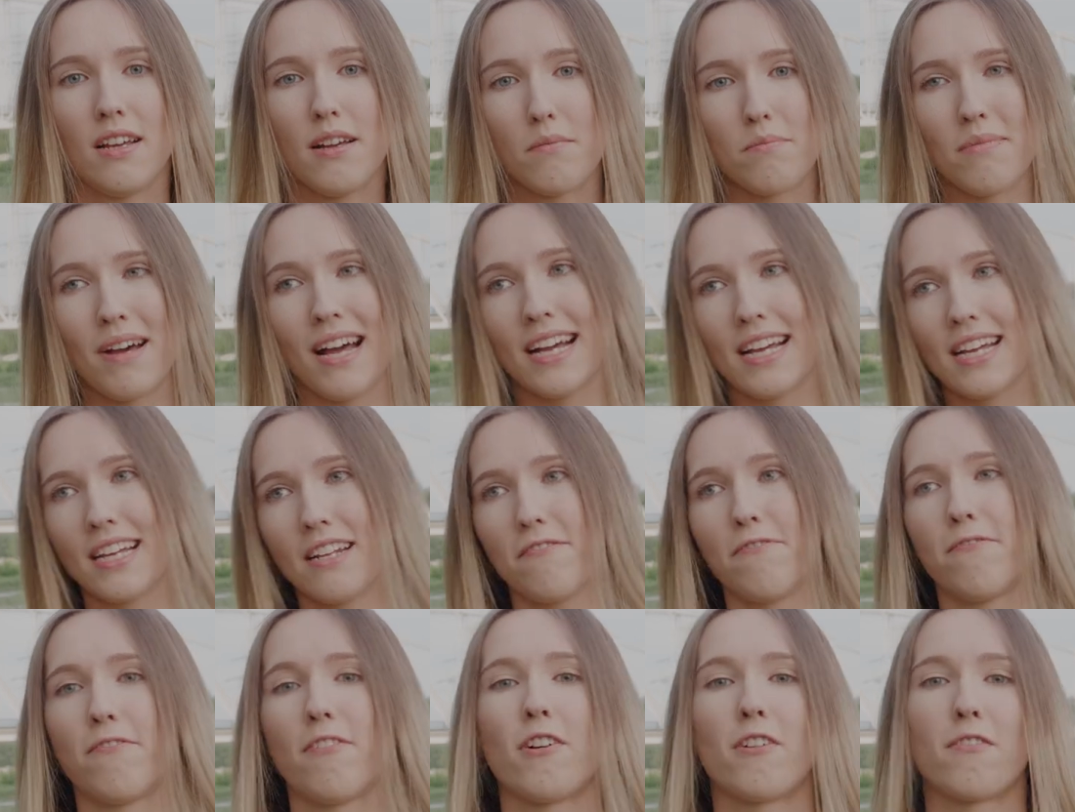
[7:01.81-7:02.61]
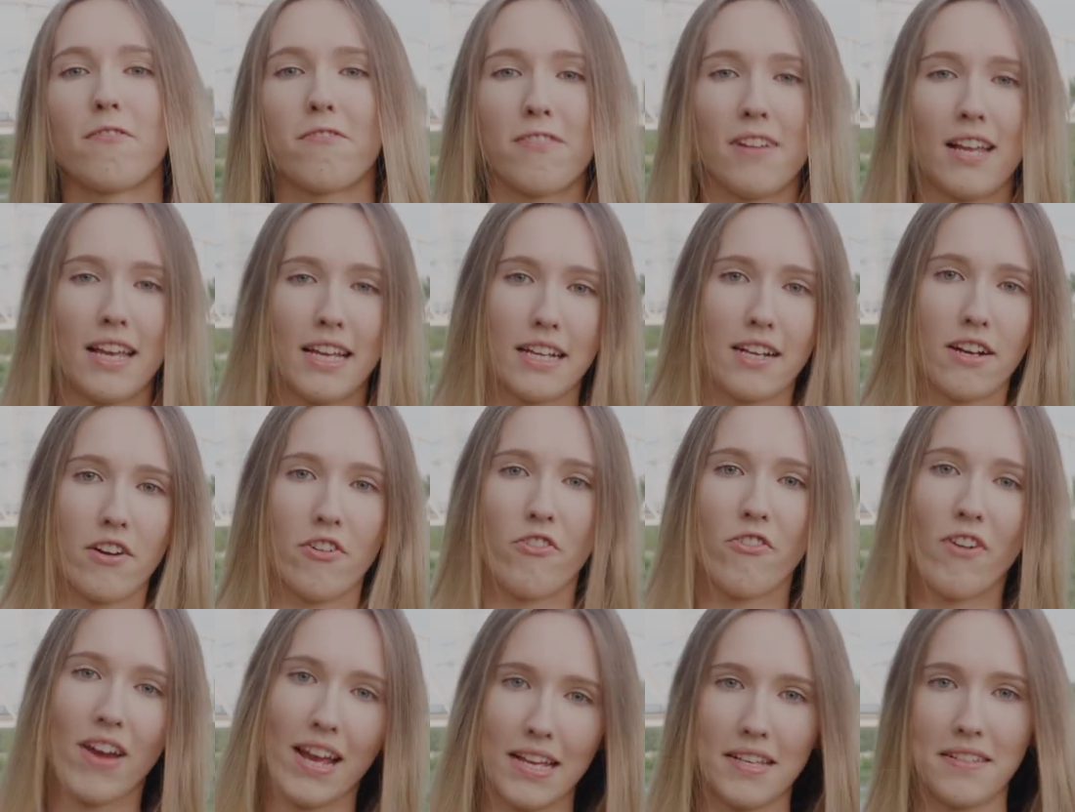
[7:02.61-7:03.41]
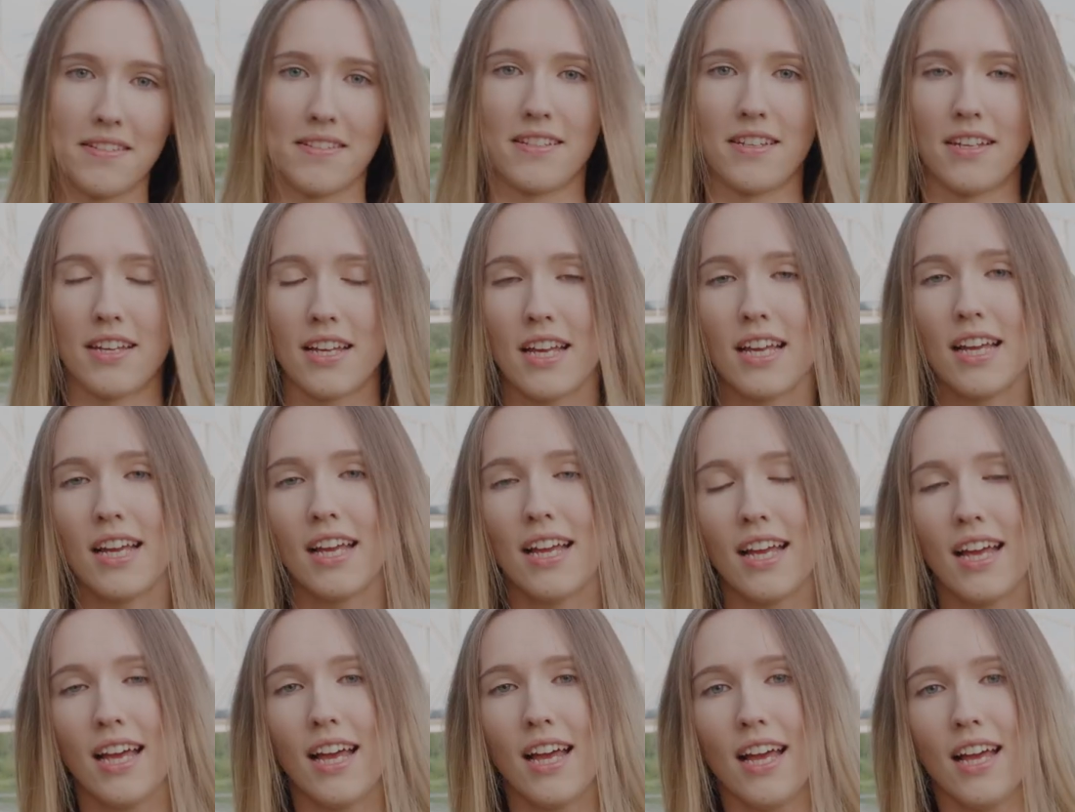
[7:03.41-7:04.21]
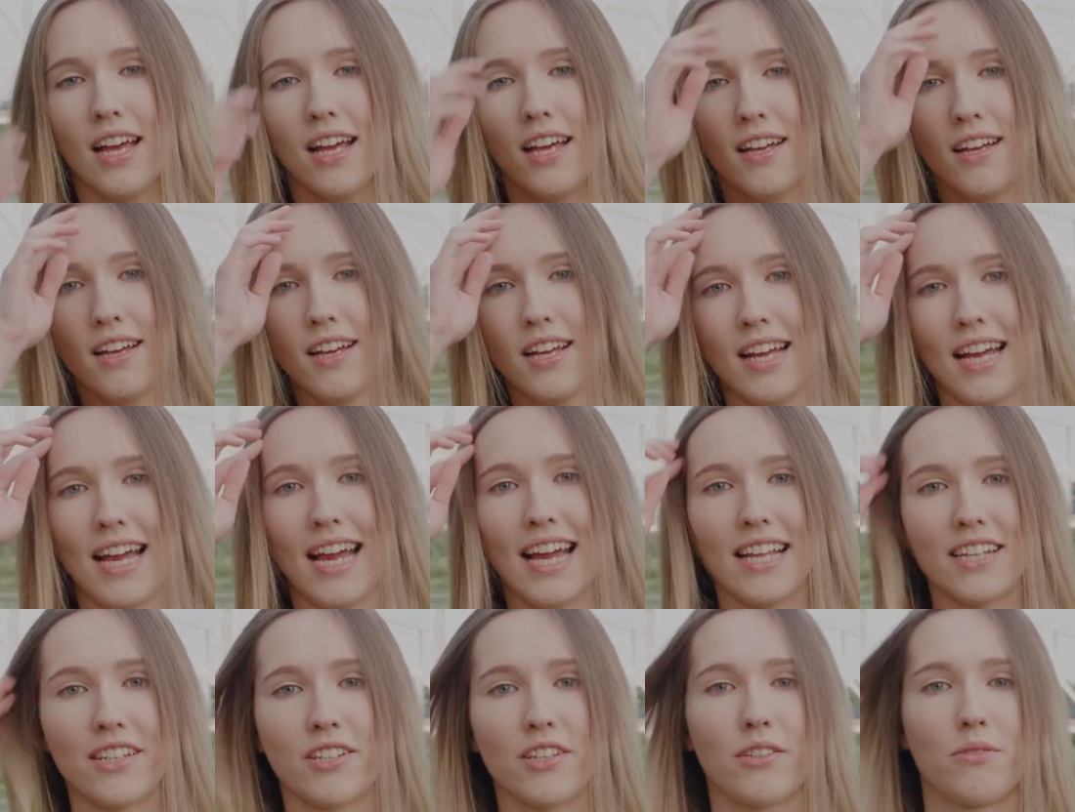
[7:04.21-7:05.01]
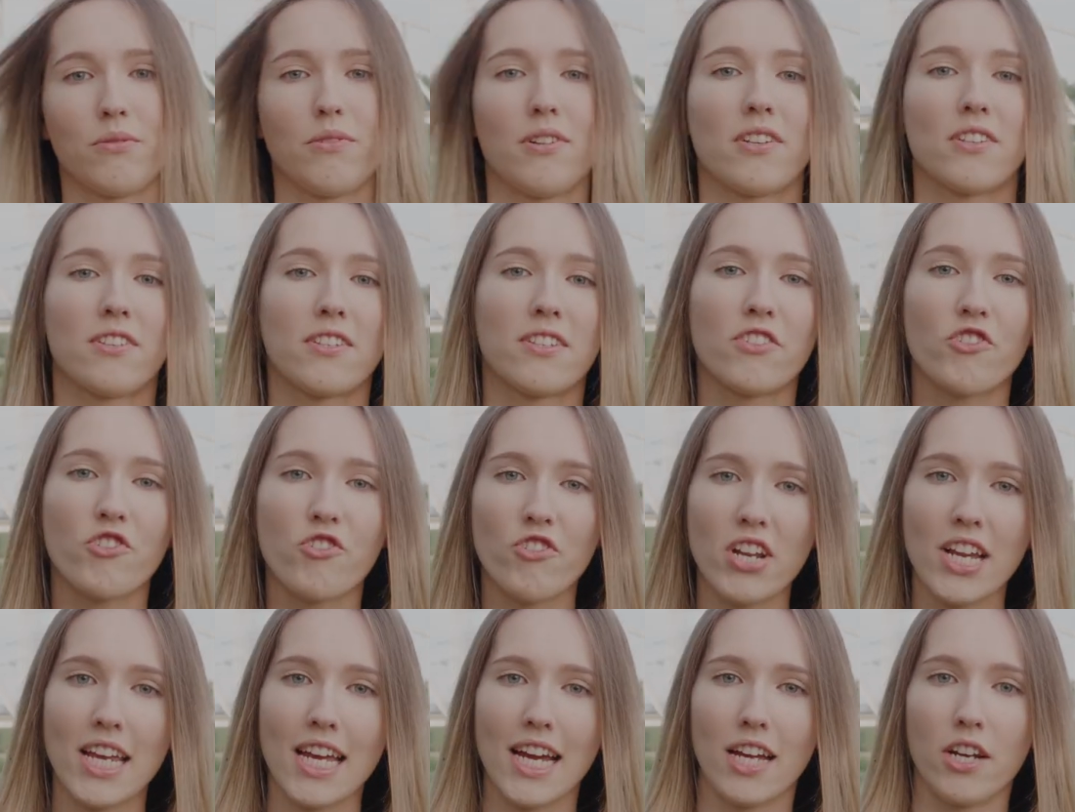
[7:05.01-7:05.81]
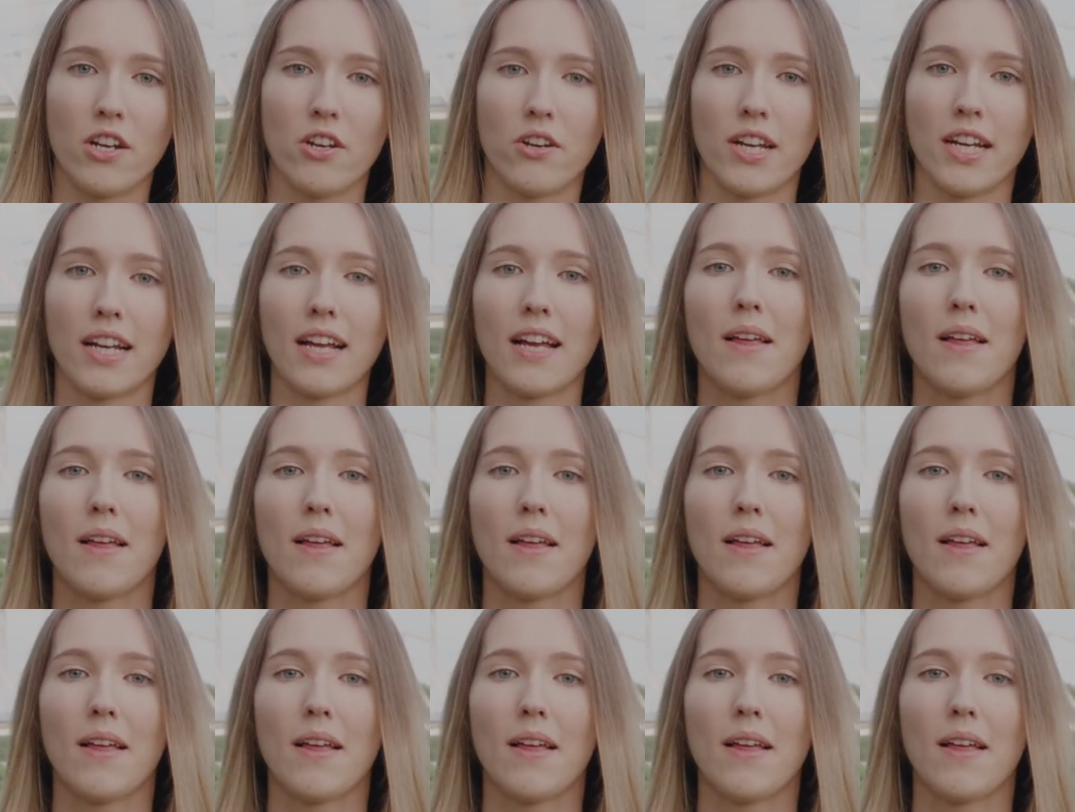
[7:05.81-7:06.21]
back and forth like crazy, and it was really annoying.